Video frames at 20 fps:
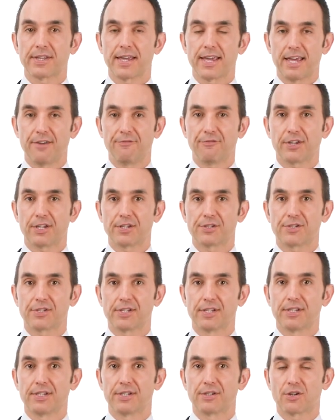the
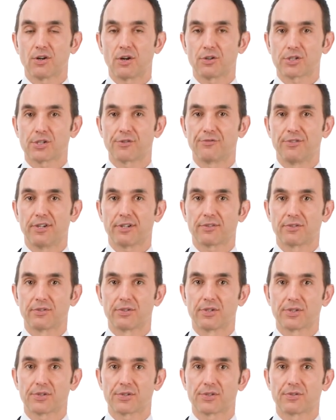efficacy and
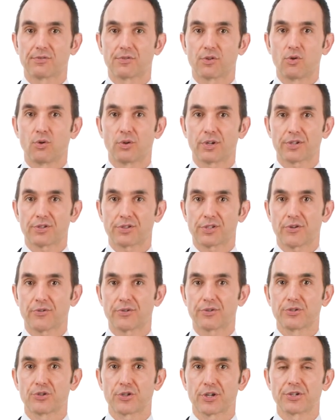cost-effectiveness of corticosteroid
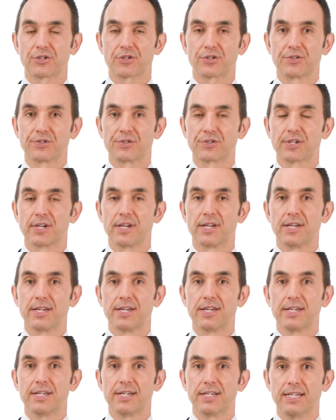injections
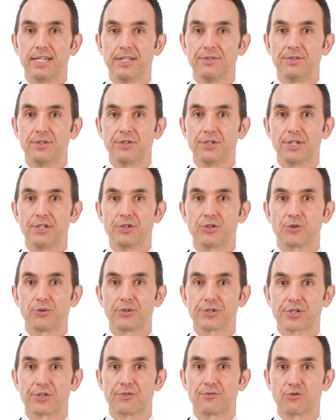in the knee
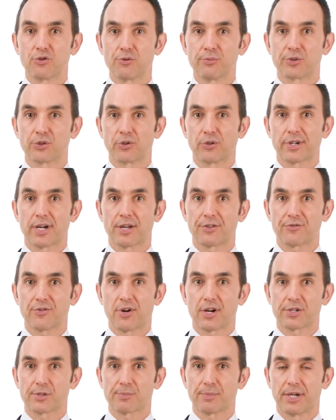joints of rheumatoid
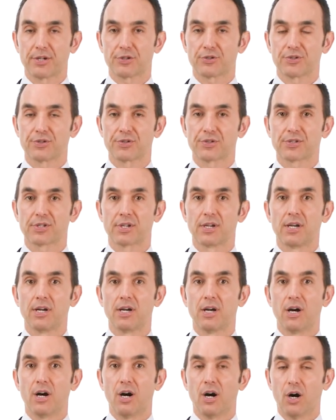arthritis patients,
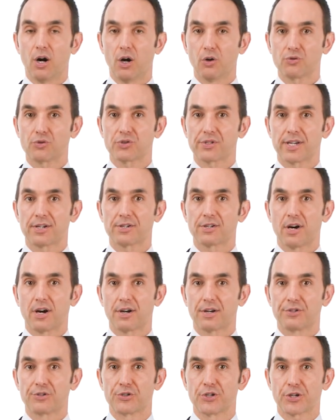
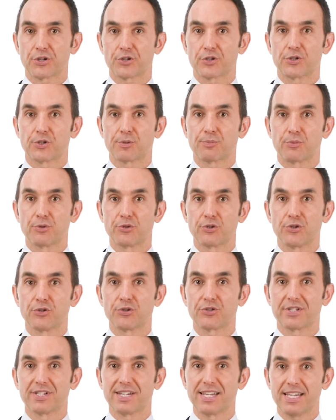ultrasound-guided injections
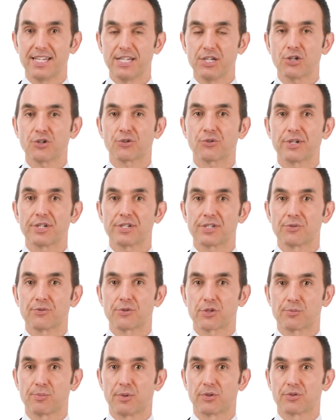produced an increase in
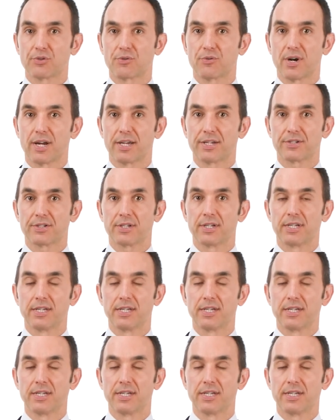responder rate,